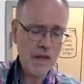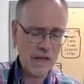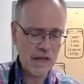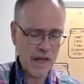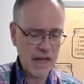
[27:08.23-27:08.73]

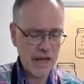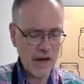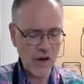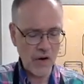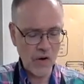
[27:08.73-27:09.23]

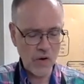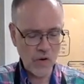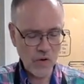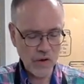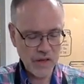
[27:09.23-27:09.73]
again,
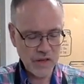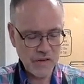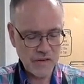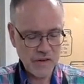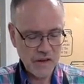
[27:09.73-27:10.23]

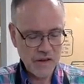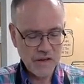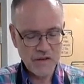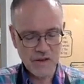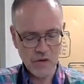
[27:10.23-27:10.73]
always
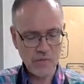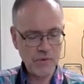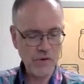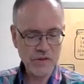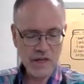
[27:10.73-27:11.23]
don't
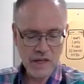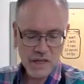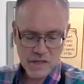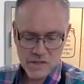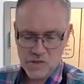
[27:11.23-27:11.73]
put
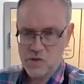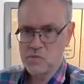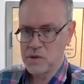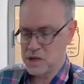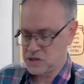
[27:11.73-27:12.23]
in
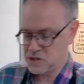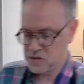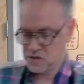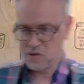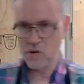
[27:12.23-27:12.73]
too
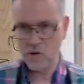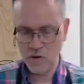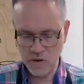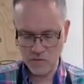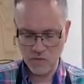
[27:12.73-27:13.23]
much
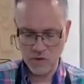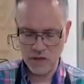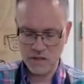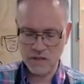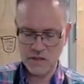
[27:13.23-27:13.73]
all at
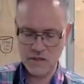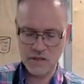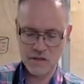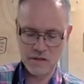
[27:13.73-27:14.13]
once.